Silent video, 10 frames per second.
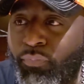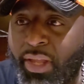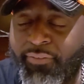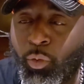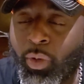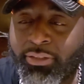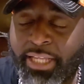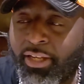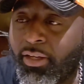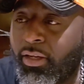If you want to
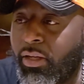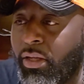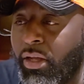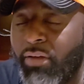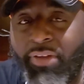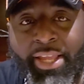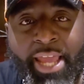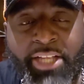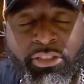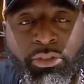take a
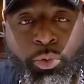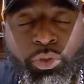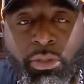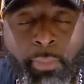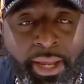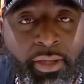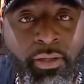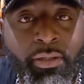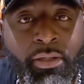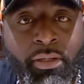vacation to
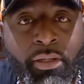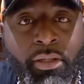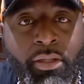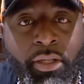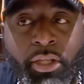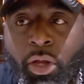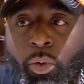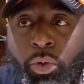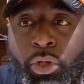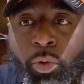Jamaica, you
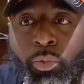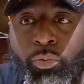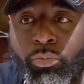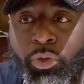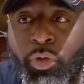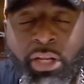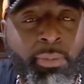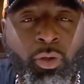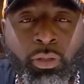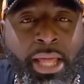need to
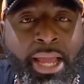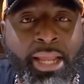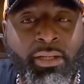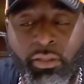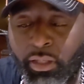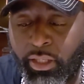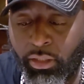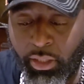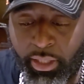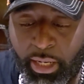be online
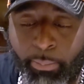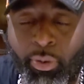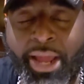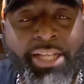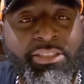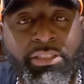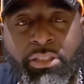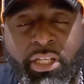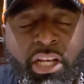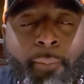looking at prices,
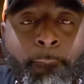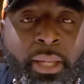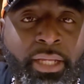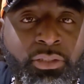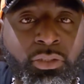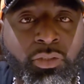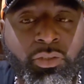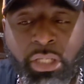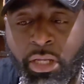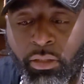looking at
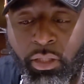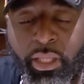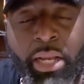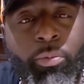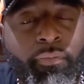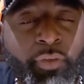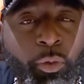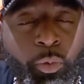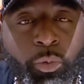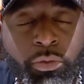pictures, looking at
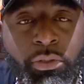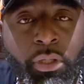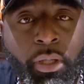reviews.